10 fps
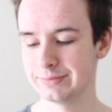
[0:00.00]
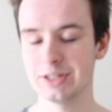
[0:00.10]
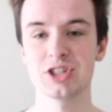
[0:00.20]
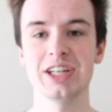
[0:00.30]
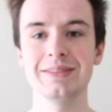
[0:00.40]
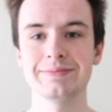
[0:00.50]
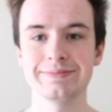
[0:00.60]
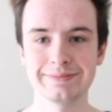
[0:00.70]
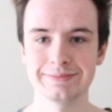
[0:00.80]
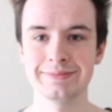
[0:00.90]
print shit,
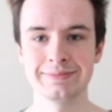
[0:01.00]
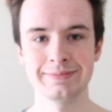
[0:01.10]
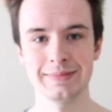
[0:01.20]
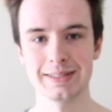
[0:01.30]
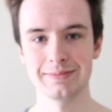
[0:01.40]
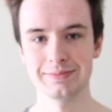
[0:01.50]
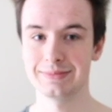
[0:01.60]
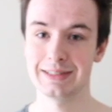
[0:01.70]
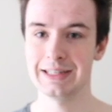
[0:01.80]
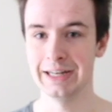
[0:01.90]

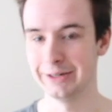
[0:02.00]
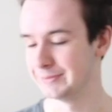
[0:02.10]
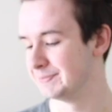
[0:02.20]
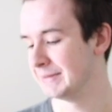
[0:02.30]
you know.